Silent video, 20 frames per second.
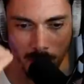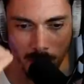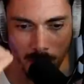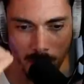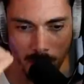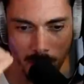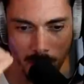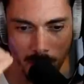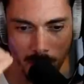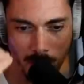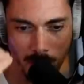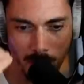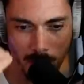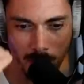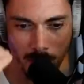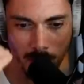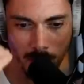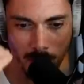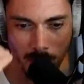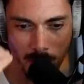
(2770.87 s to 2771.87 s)
And we have
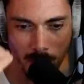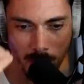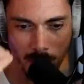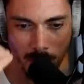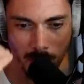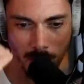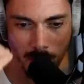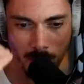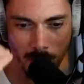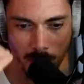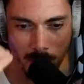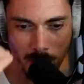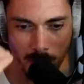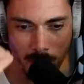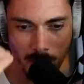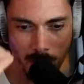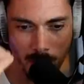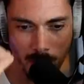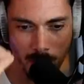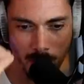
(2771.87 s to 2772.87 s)
that
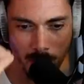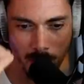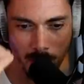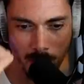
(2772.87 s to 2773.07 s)
idea here.